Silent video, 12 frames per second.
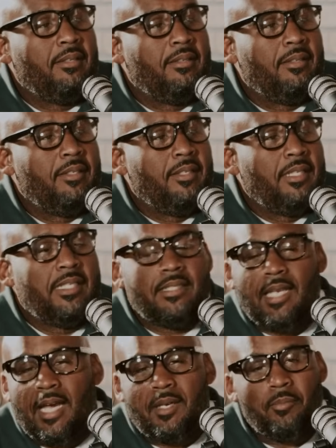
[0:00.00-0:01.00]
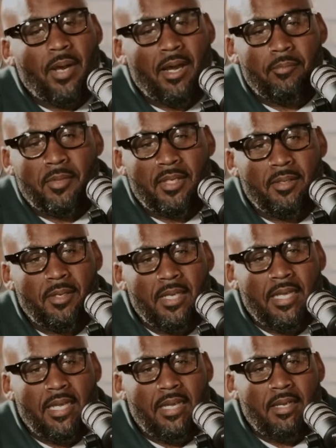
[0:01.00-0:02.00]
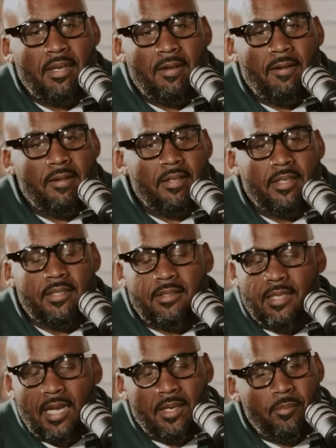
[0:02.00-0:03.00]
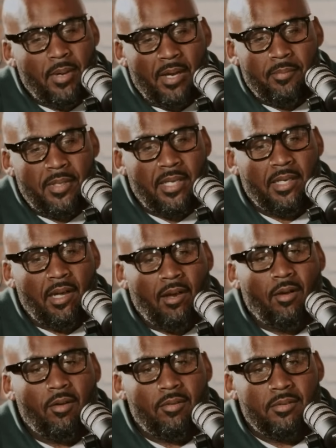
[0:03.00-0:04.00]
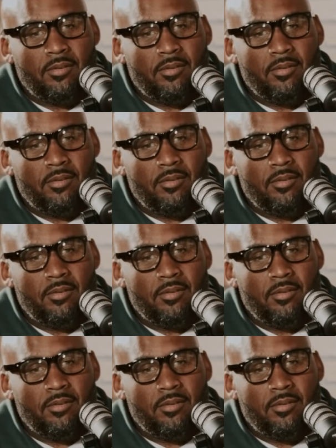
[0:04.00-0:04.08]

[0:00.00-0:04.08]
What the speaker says: Yeah. It's not about me. It's not about me at all.